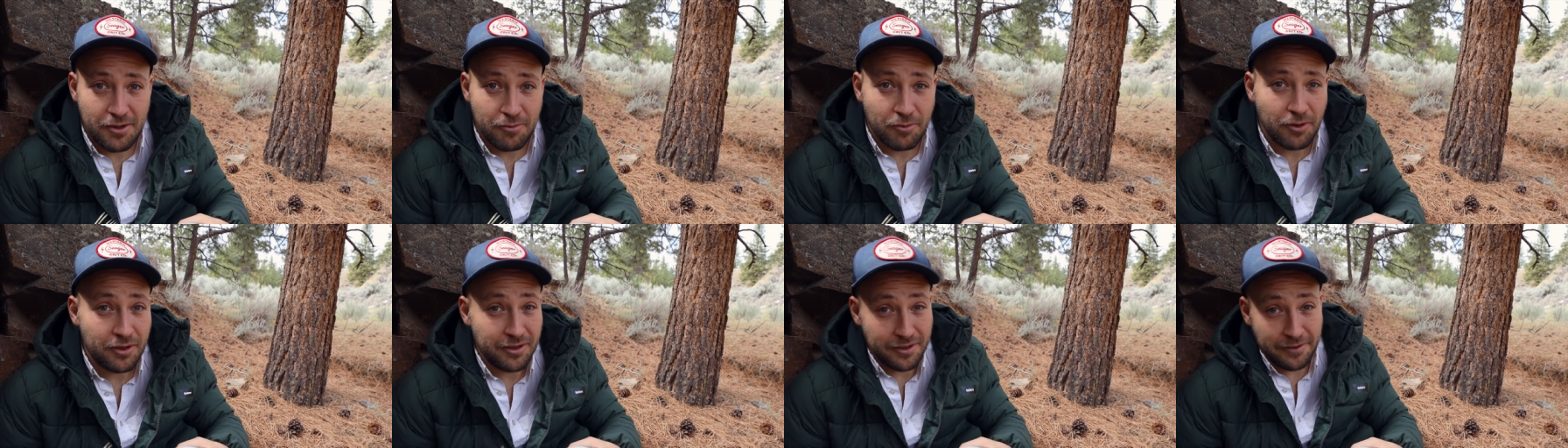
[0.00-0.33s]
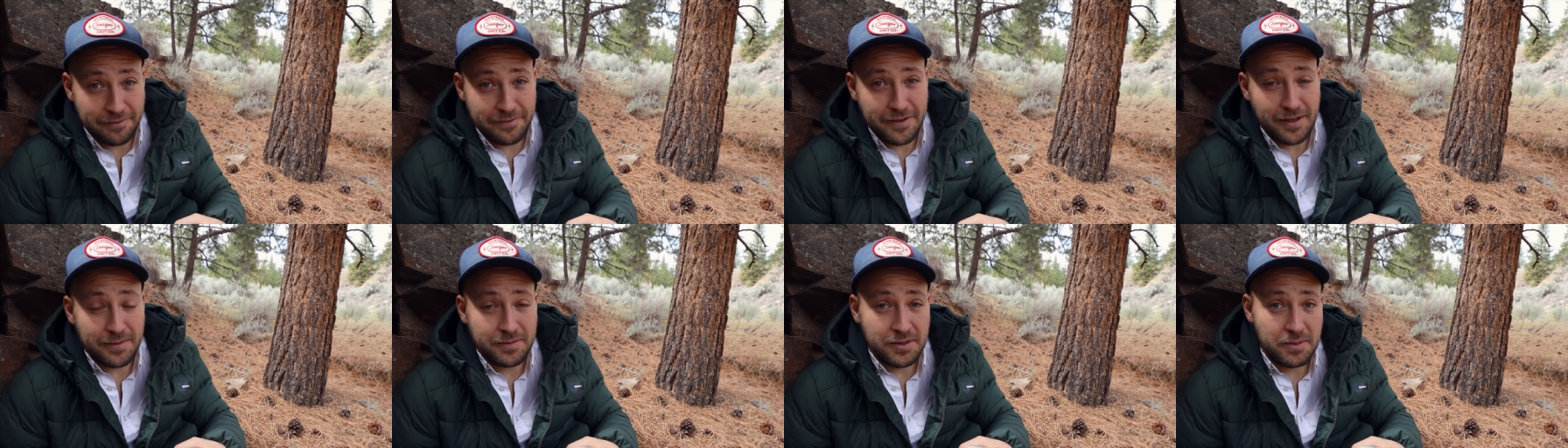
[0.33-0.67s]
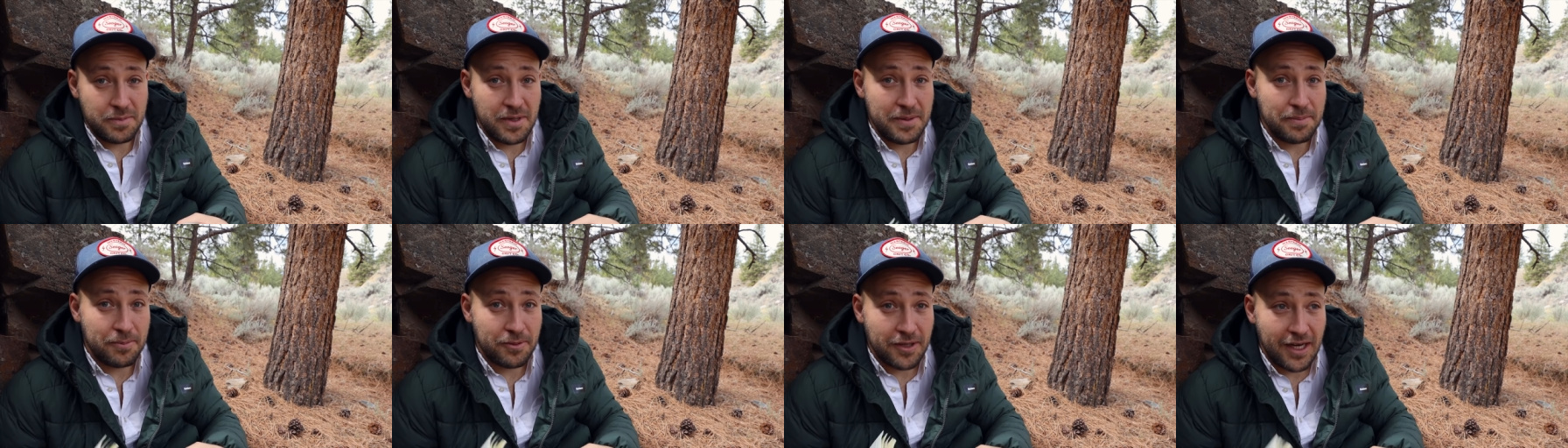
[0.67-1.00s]
roll of film to
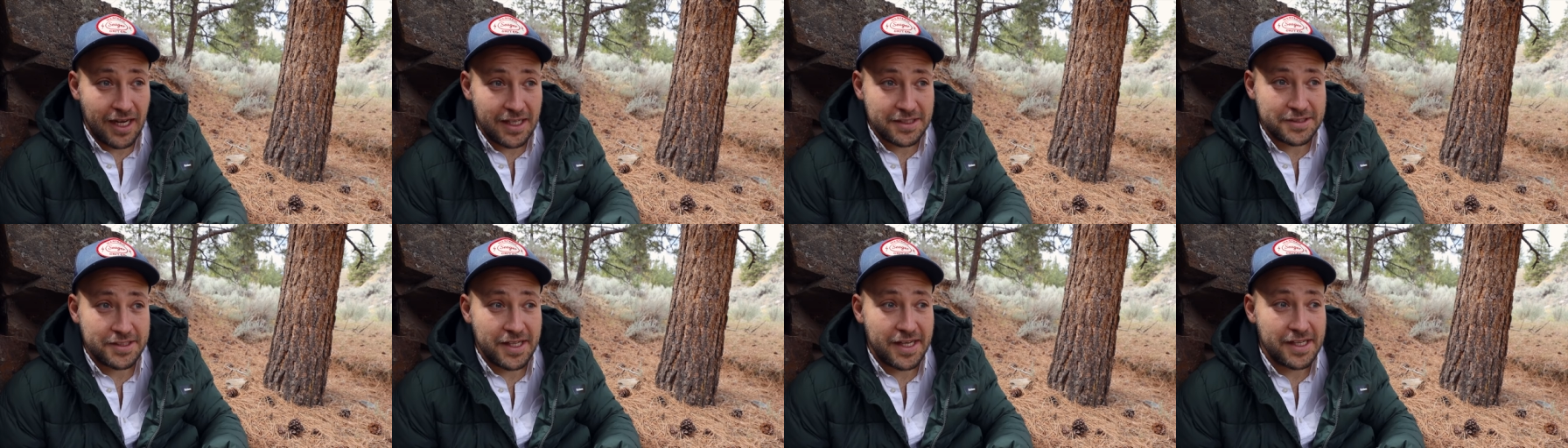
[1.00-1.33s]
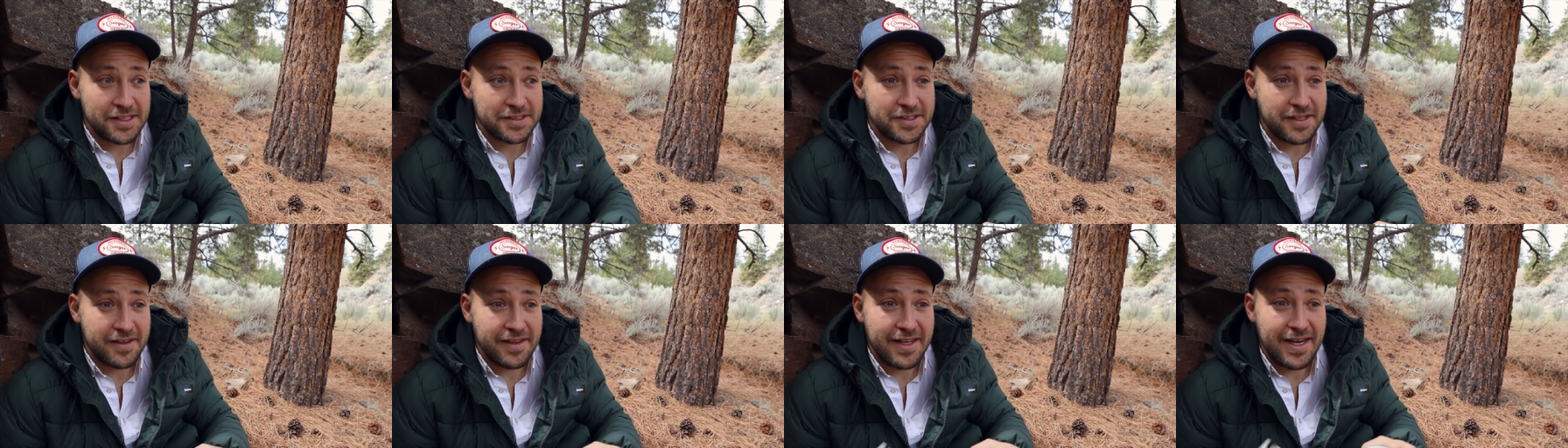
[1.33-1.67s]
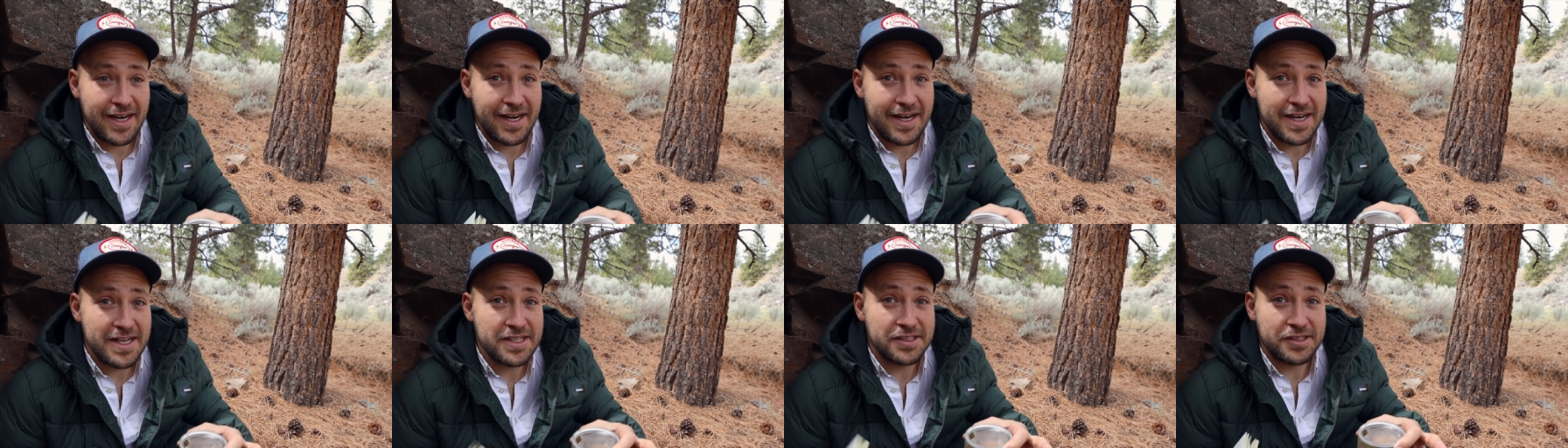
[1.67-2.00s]
be processed than
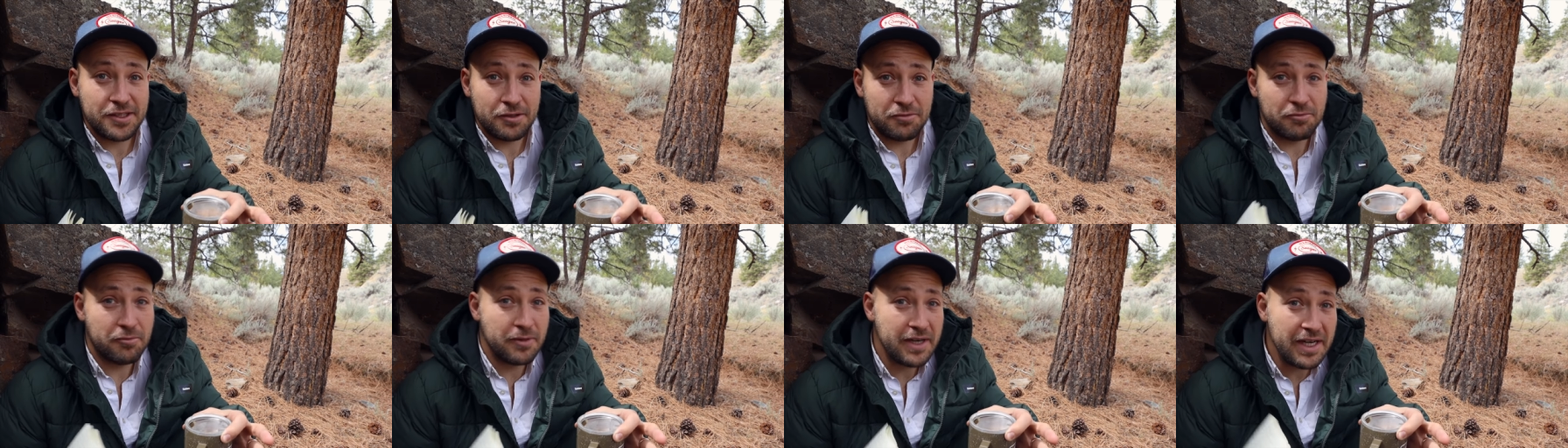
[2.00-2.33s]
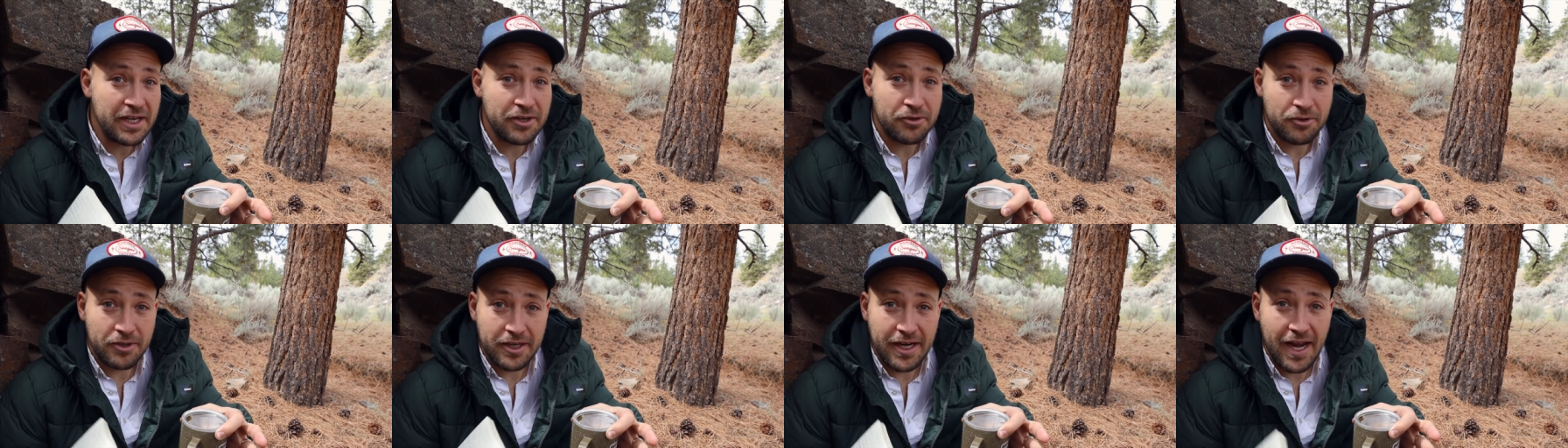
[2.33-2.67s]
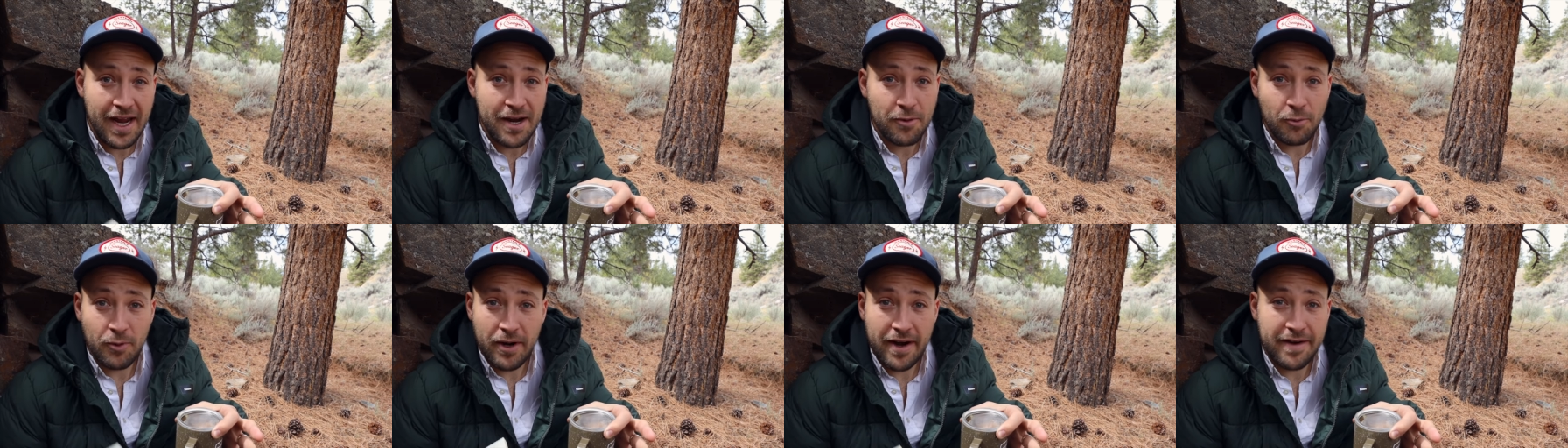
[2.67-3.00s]
it is to
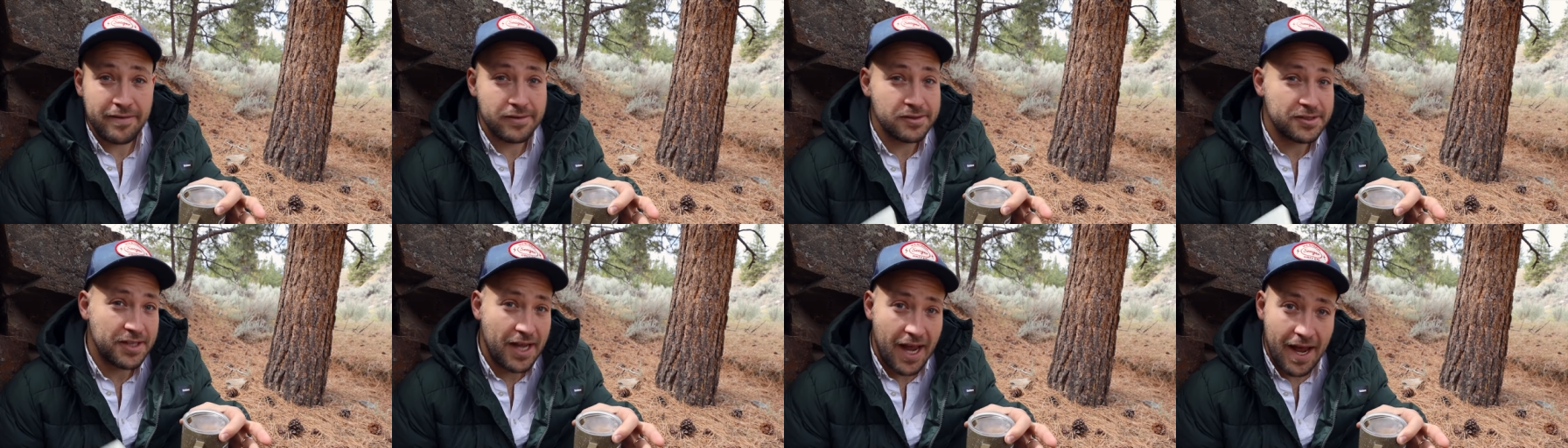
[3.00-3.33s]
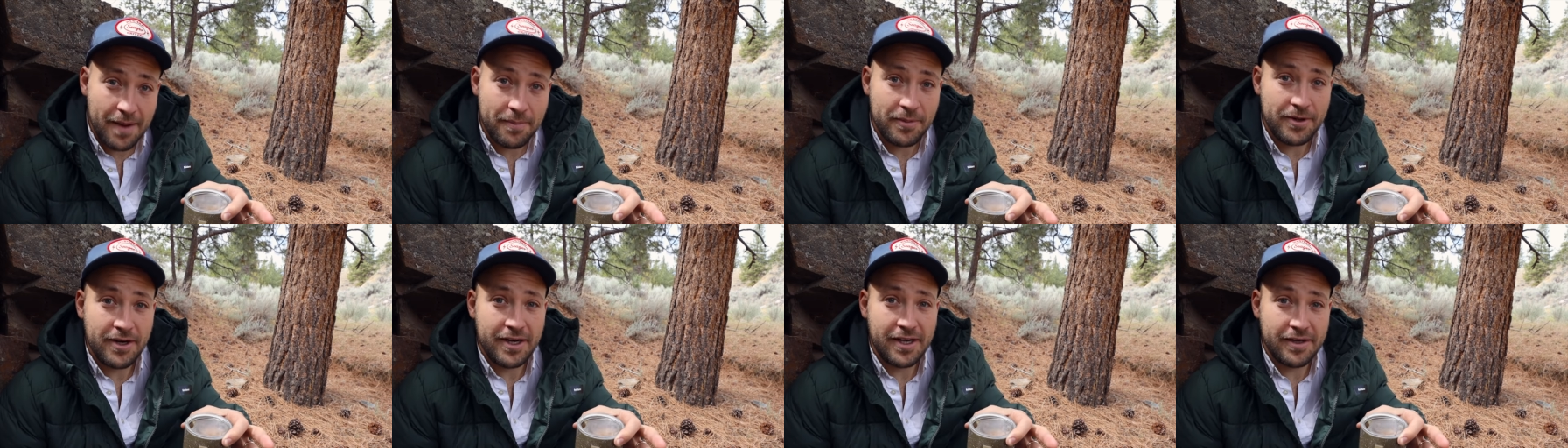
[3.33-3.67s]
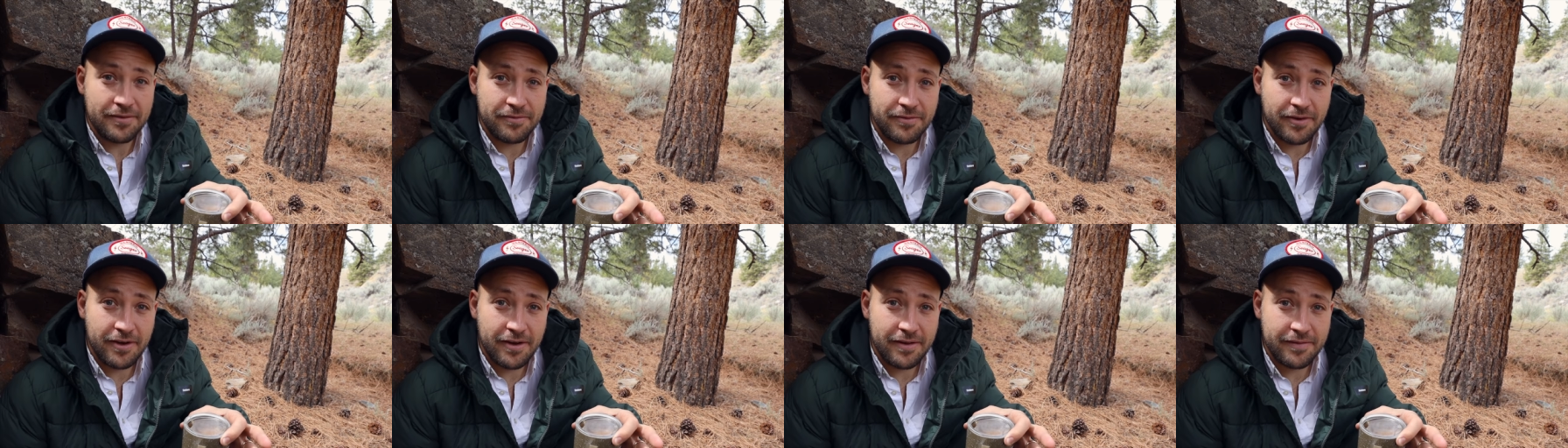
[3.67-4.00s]
recreate whatever's happening
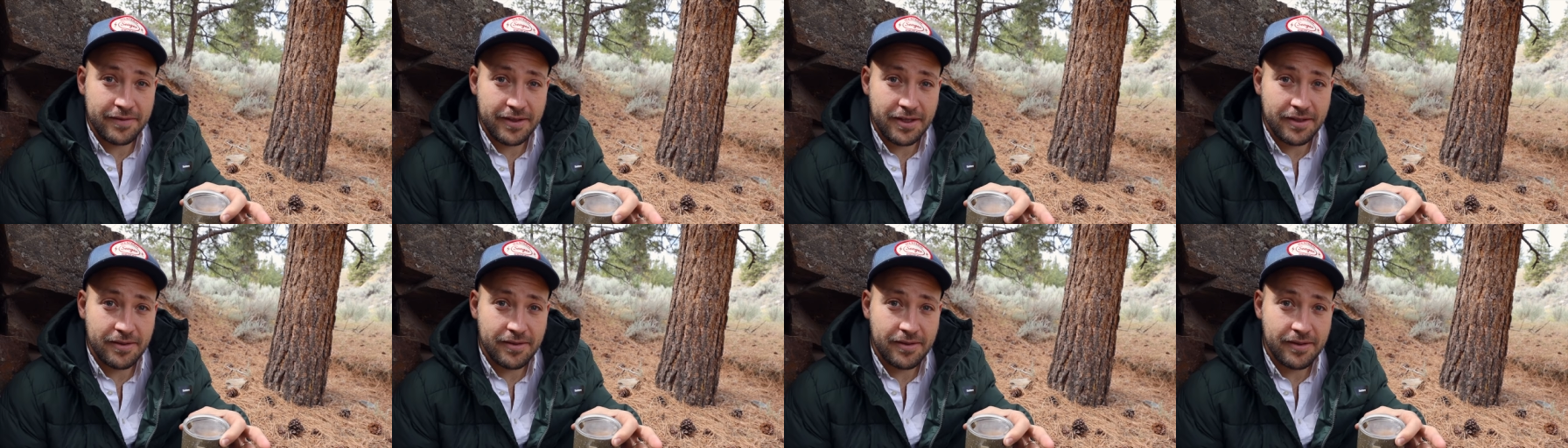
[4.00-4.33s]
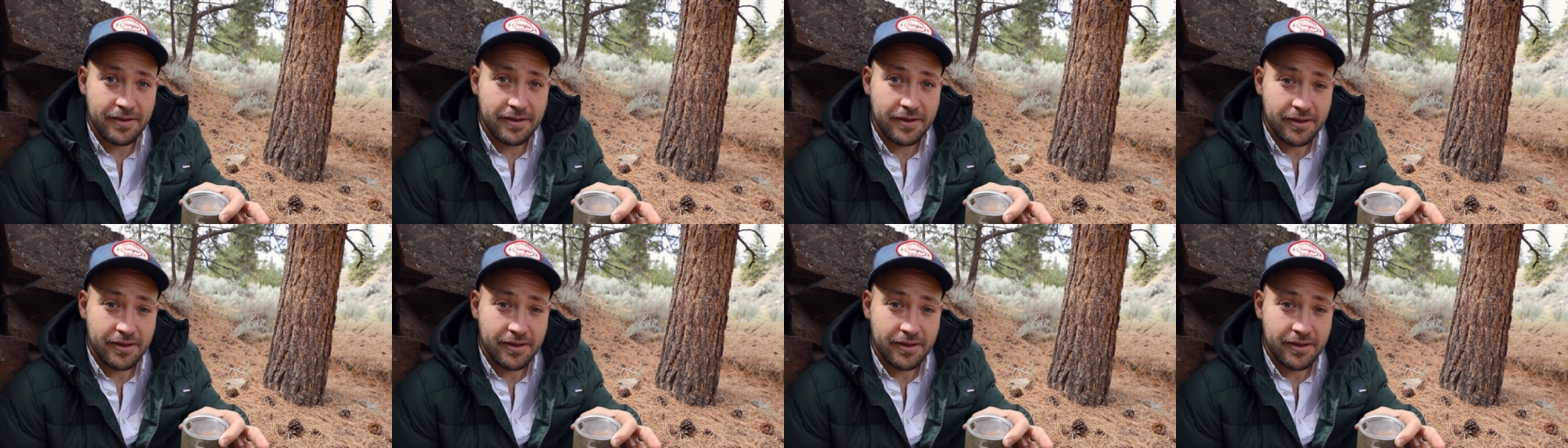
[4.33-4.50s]
in front of you.